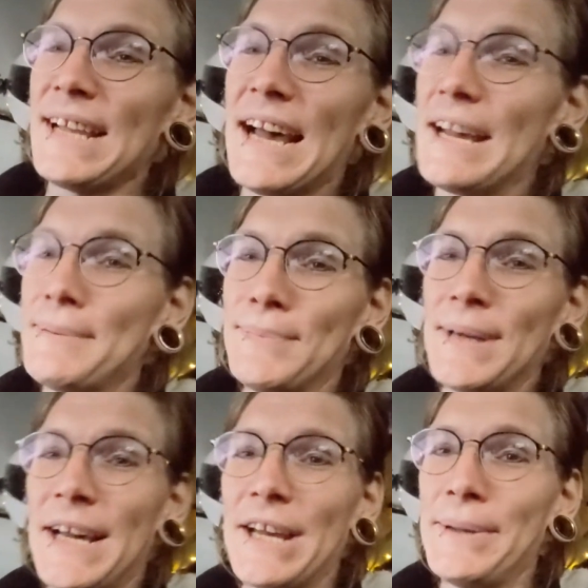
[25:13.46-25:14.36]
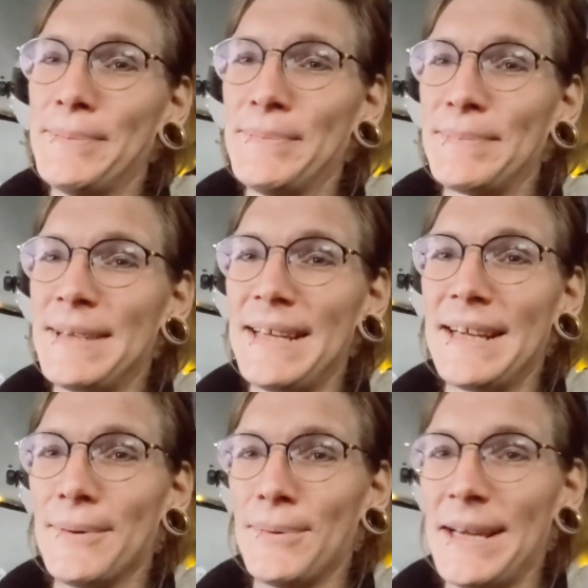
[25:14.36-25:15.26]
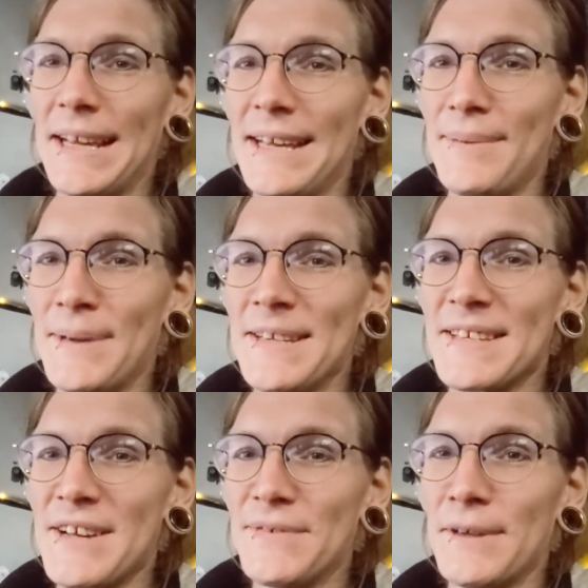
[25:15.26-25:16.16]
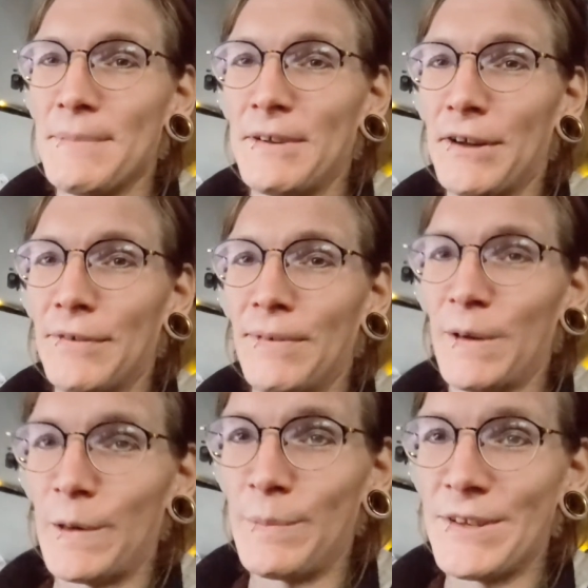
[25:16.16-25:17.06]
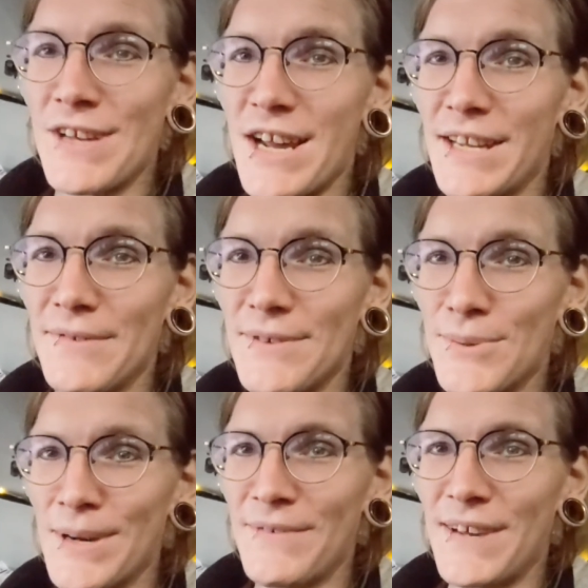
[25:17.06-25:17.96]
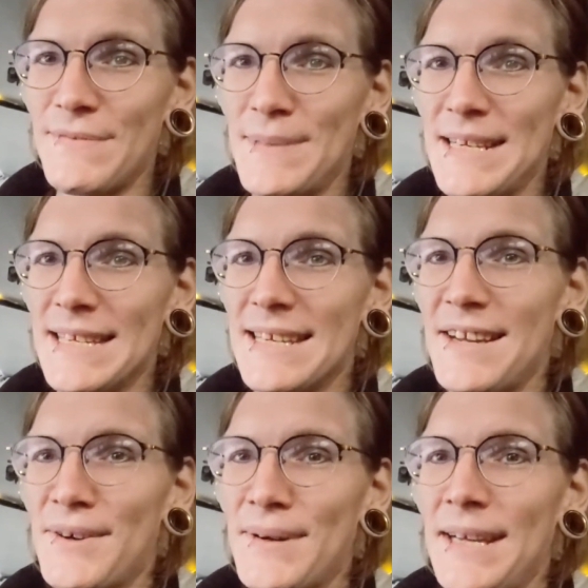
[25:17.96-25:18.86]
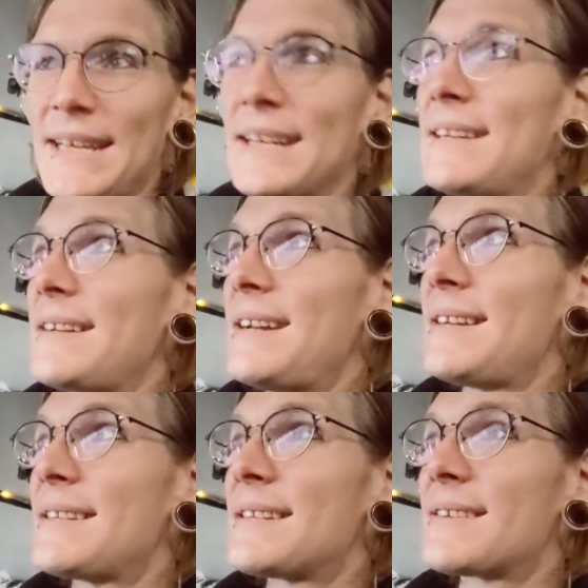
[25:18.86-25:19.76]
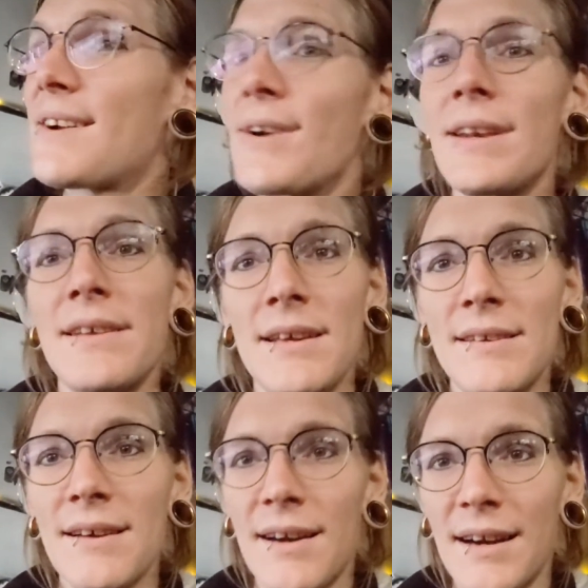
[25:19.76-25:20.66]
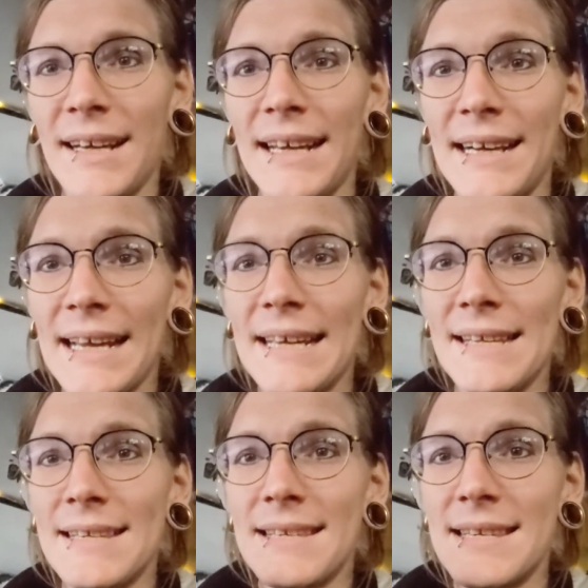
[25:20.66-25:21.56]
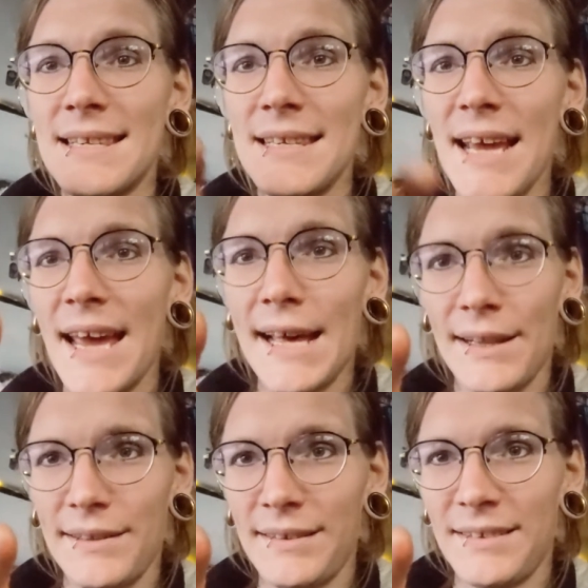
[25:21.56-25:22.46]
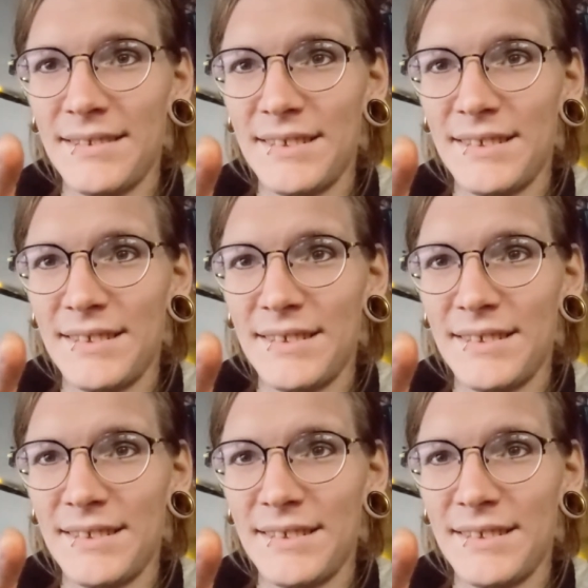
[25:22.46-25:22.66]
I'm getting way ahead of myself. I've already been talking for 25 minutes now, and it's starting to get dark, and I can tell